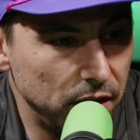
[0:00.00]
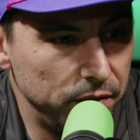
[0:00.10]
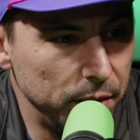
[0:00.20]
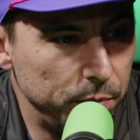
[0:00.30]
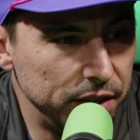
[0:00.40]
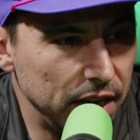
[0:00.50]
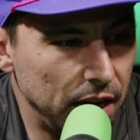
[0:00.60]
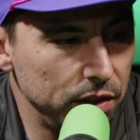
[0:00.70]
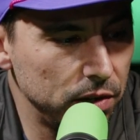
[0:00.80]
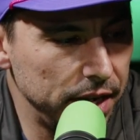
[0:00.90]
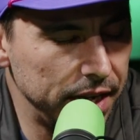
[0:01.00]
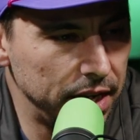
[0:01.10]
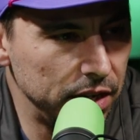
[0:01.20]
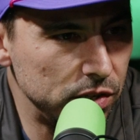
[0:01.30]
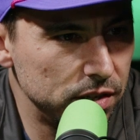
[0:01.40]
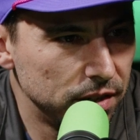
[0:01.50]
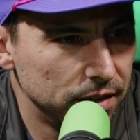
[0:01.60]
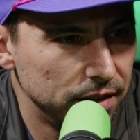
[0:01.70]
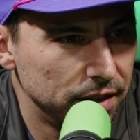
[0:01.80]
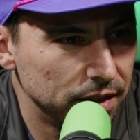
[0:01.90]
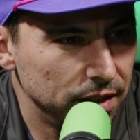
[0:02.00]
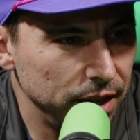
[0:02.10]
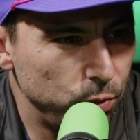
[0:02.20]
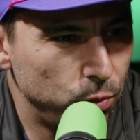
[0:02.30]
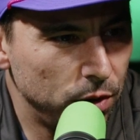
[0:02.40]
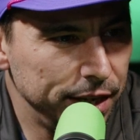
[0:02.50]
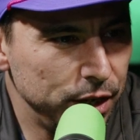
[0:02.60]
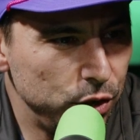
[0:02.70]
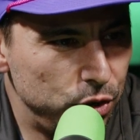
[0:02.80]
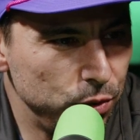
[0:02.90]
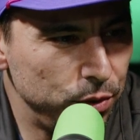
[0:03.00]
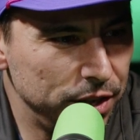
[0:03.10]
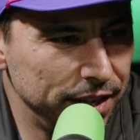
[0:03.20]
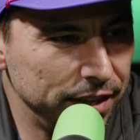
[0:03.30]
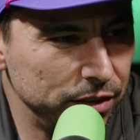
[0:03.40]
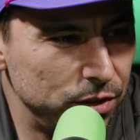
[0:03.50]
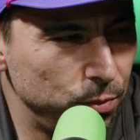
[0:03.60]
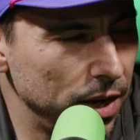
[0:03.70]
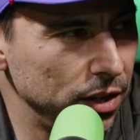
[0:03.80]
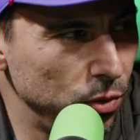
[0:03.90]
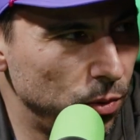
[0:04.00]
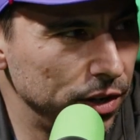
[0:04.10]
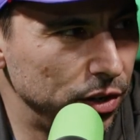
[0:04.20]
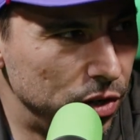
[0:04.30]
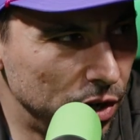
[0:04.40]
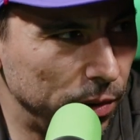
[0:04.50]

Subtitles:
it. But the other is like wanting to do things the way you want to do